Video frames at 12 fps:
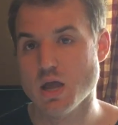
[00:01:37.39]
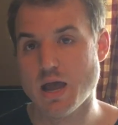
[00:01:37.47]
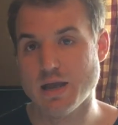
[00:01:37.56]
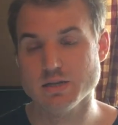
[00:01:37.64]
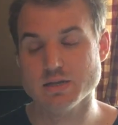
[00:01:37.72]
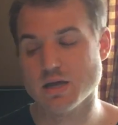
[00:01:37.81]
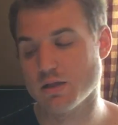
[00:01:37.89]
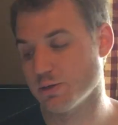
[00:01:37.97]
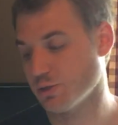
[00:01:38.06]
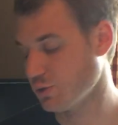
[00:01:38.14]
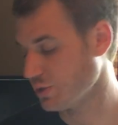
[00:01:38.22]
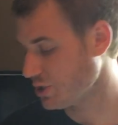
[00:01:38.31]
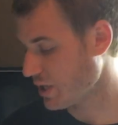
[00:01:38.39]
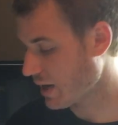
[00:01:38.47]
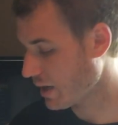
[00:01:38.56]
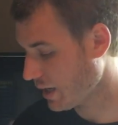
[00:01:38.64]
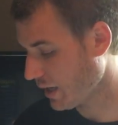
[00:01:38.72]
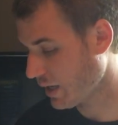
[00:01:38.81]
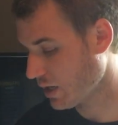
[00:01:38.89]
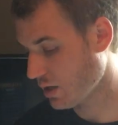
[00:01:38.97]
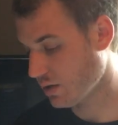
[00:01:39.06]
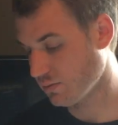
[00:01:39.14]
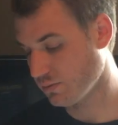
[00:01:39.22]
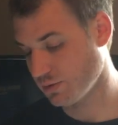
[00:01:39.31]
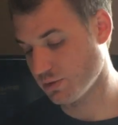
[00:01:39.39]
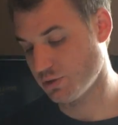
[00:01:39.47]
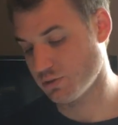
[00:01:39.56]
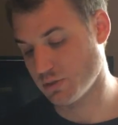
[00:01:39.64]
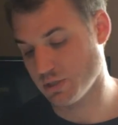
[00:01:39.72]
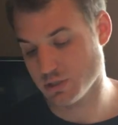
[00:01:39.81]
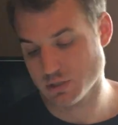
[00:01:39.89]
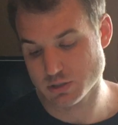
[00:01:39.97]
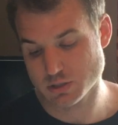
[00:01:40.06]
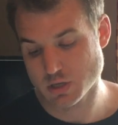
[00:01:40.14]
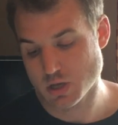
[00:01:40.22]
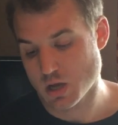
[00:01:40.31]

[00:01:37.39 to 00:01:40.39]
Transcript: and $1 to a charity of your choice.